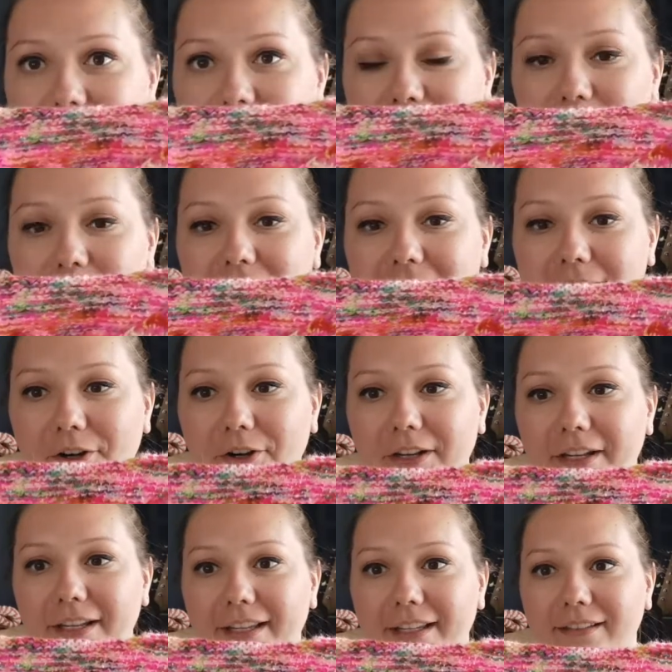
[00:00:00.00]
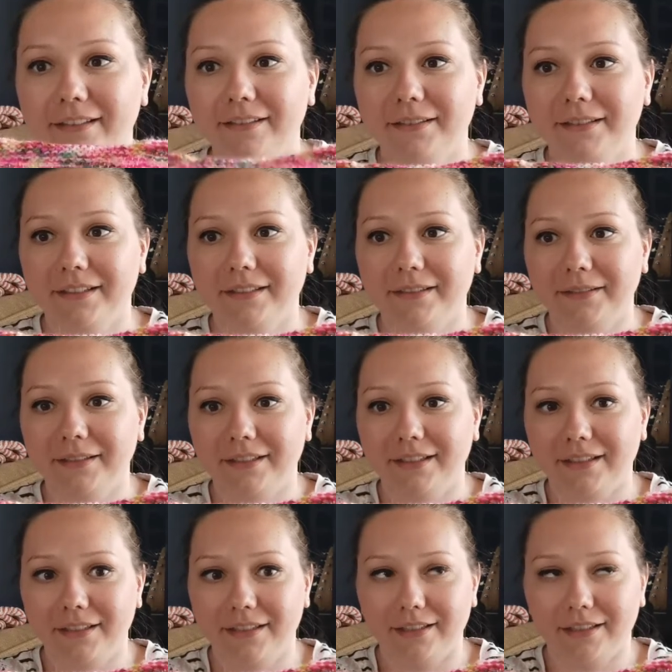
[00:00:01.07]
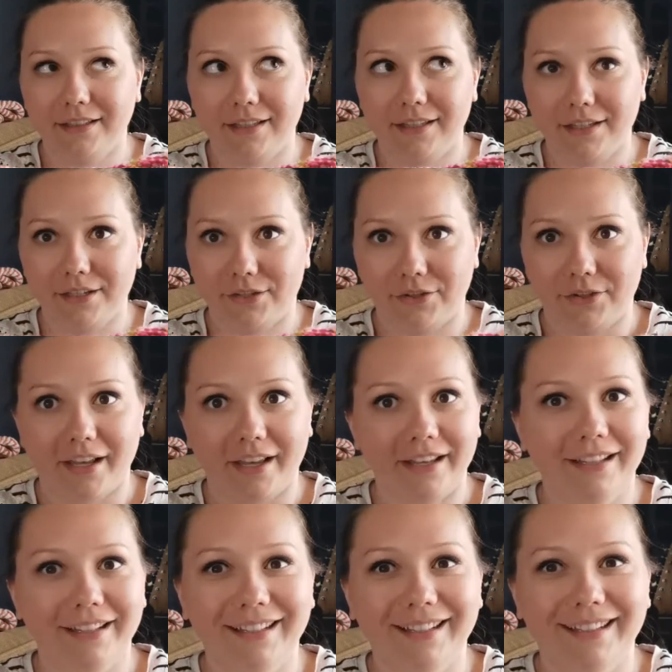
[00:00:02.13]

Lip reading: I restarted it yesterday.